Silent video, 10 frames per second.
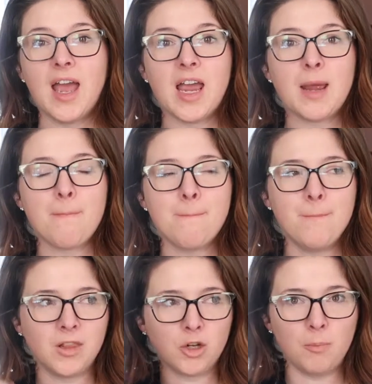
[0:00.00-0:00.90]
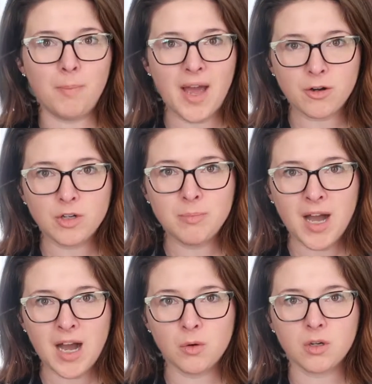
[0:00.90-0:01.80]
a little battery
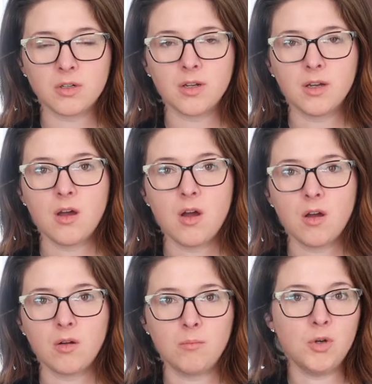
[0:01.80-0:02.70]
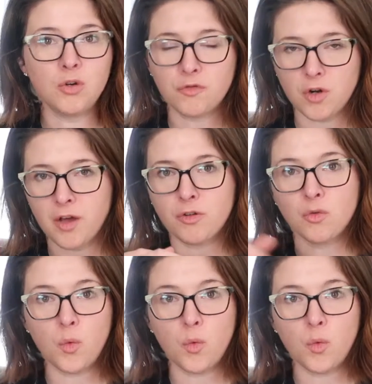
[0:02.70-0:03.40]
powered milk frother